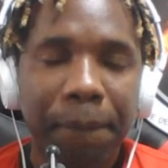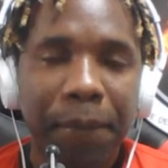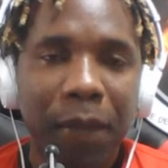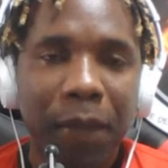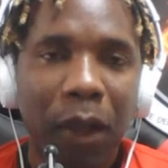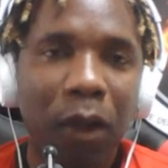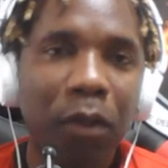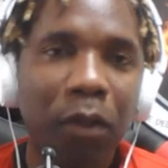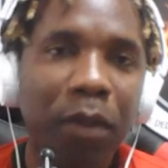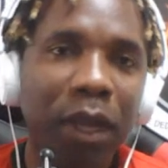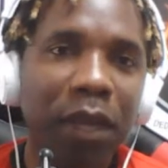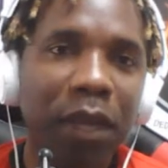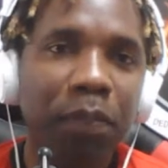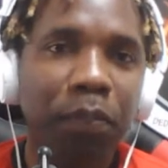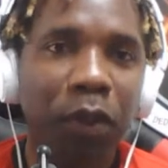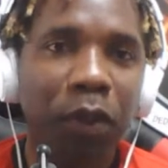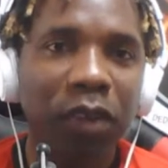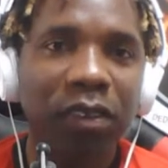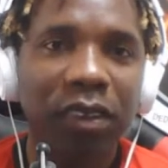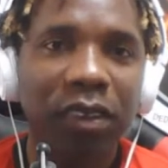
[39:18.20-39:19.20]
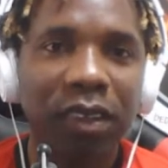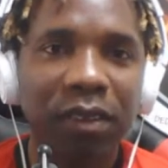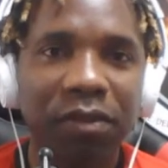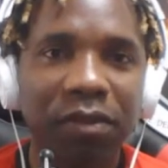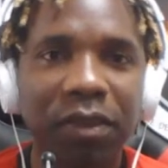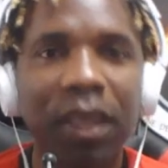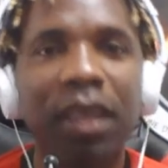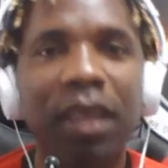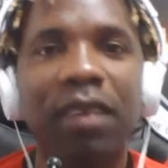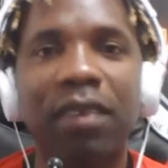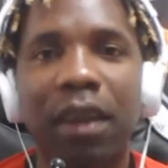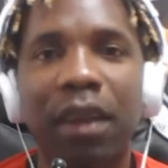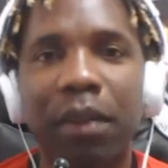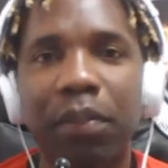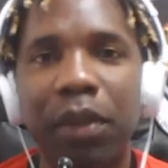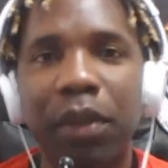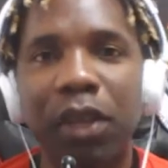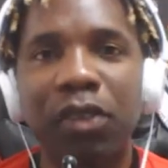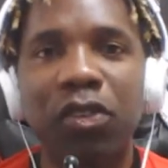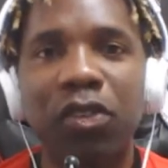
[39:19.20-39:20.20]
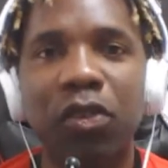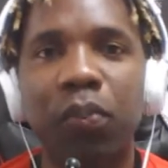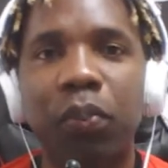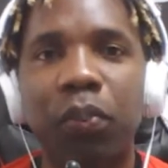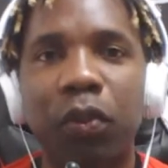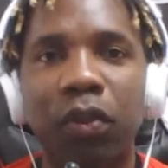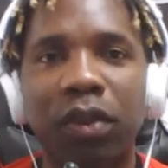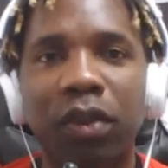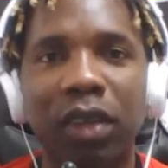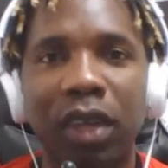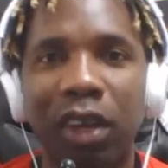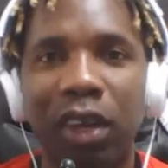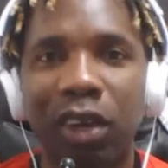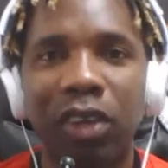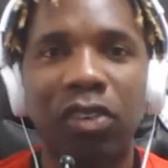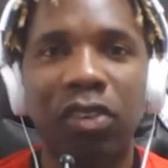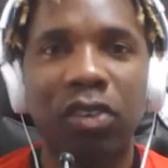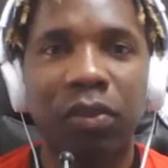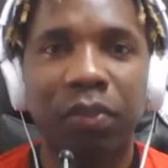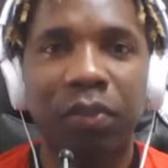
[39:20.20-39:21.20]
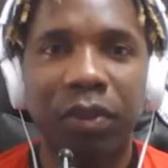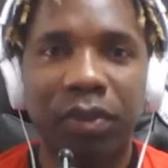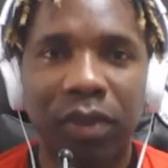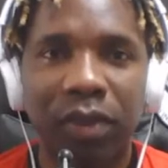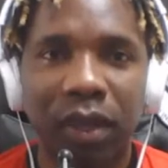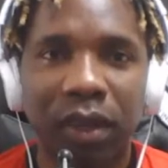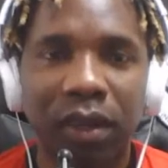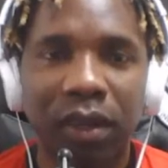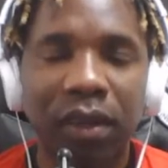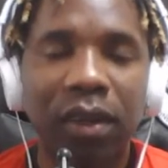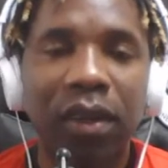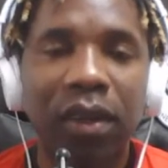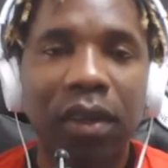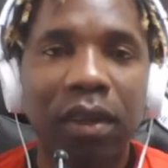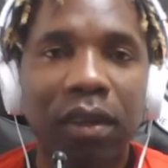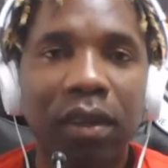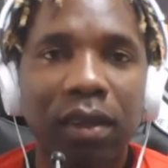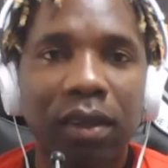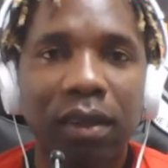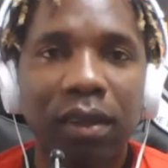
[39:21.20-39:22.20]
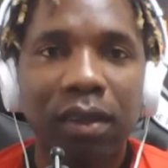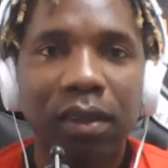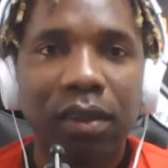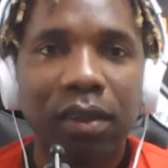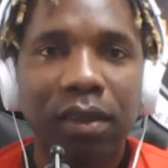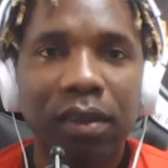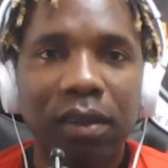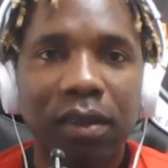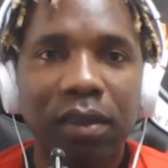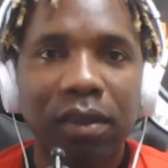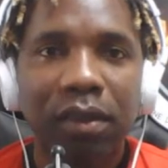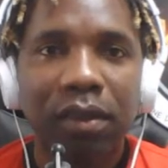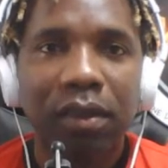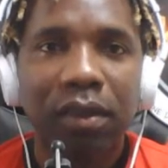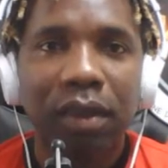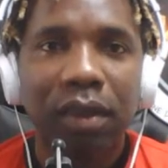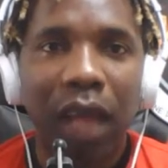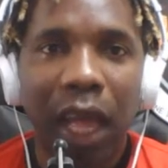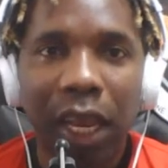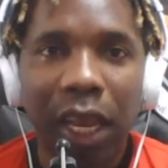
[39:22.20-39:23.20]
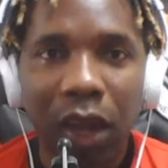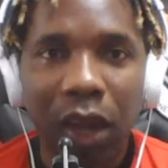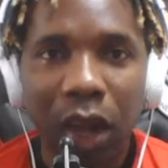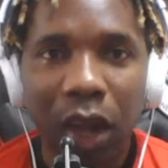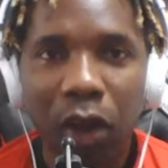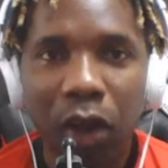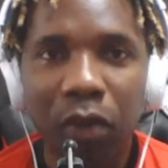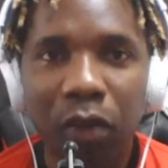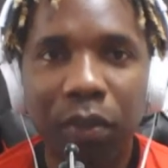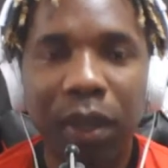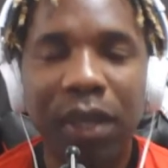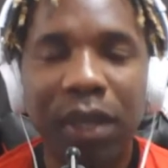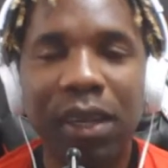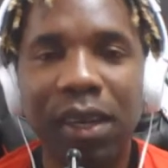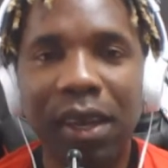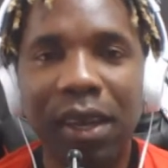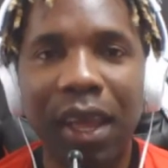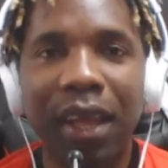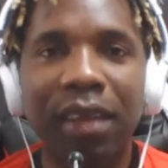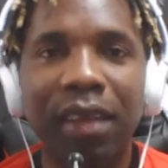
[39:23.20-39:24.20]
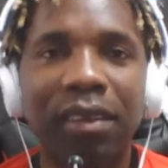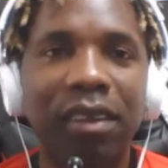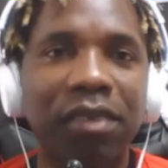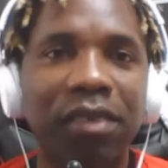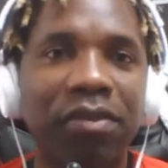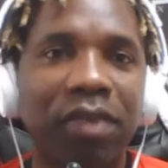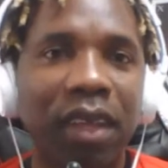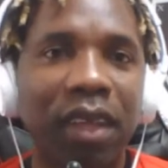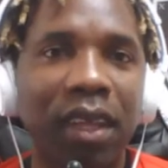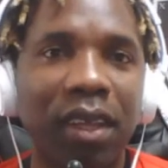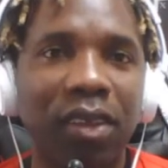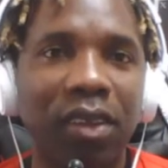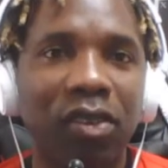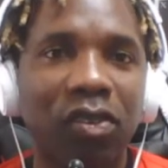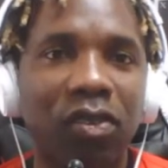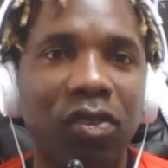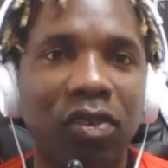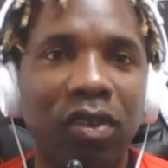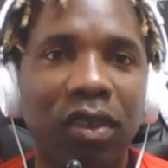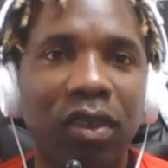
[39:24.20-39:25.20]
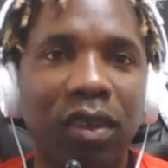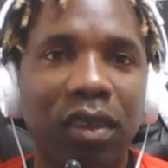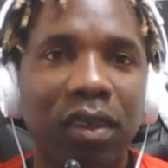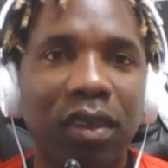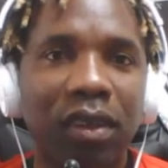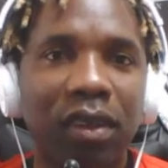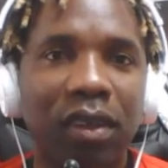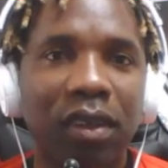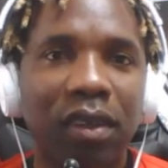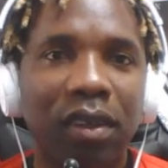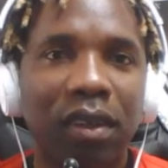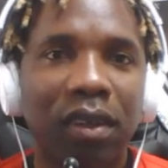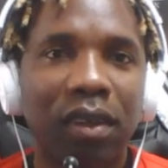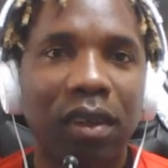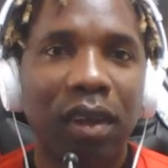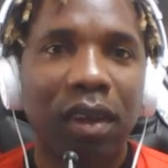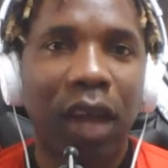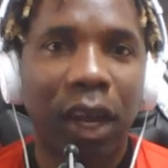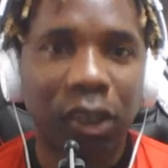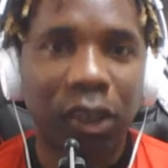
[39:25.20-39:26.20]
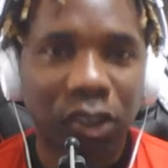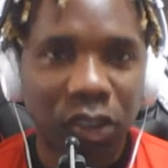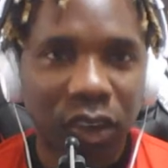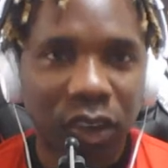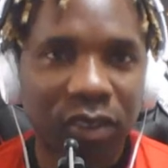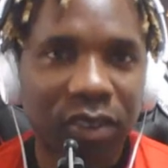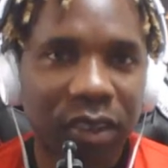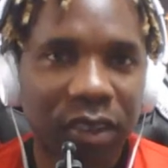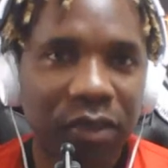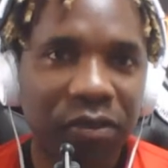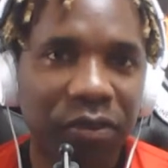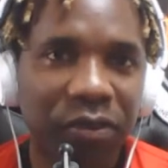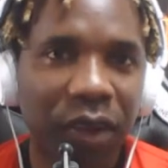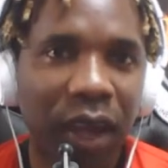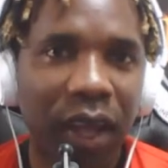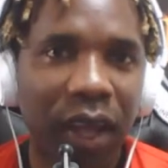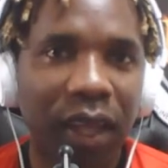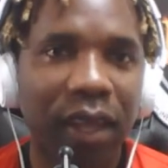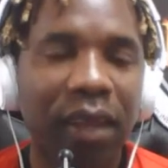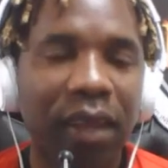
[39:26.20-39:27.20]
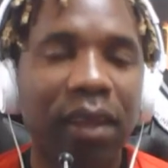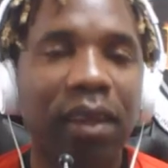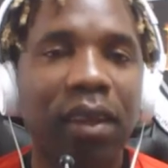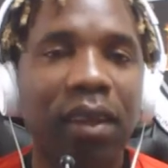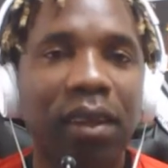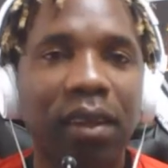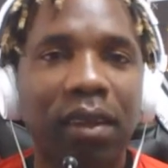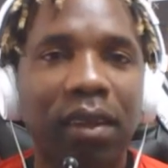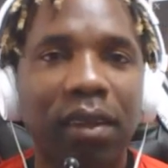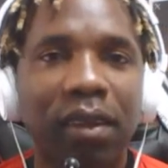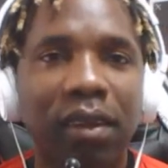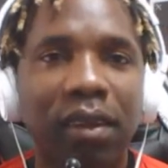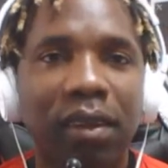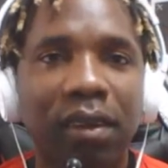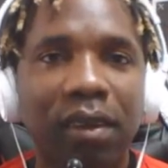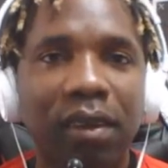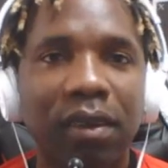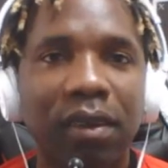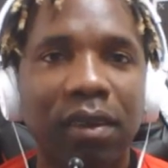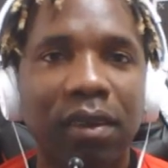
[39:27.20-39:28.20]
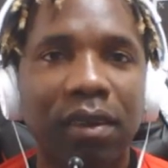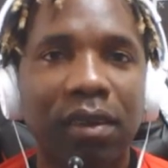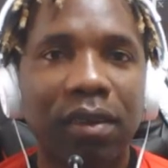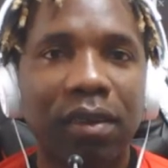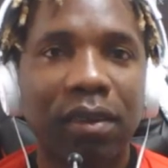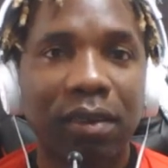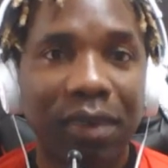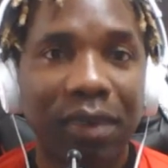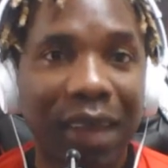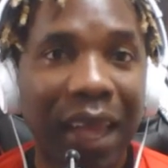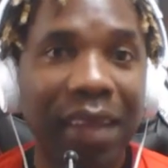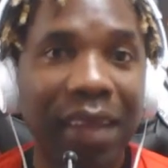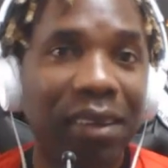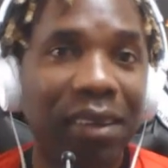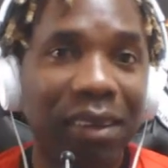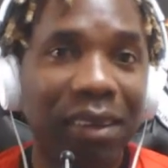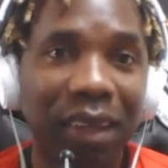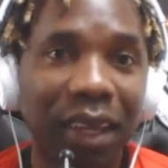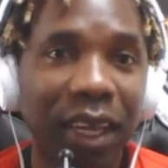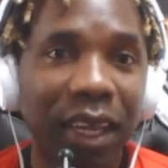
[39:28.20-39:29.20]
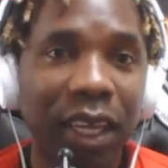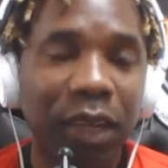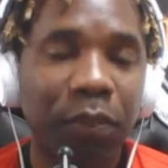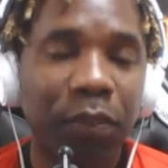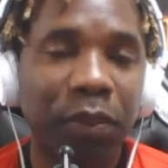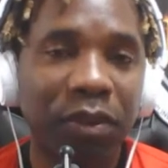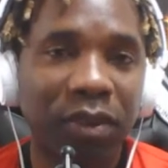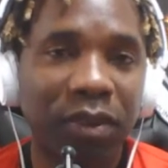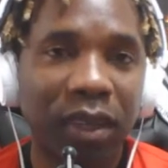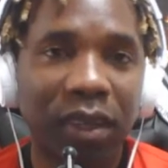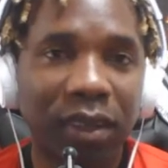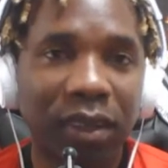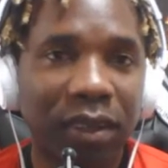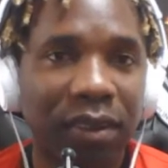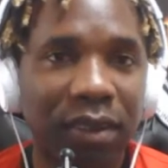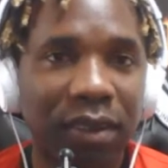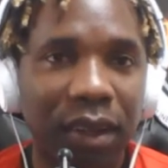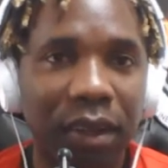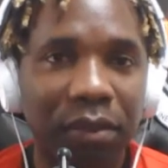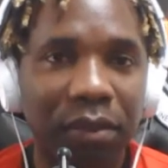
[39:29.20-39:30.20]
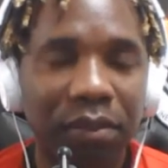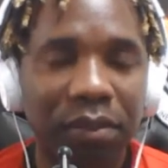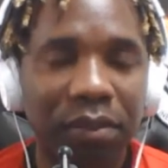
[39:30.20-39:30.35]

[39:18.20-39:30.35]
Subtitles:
How many positive things are being supported 100%? And how many negative things are justified 90 to 80% of the time?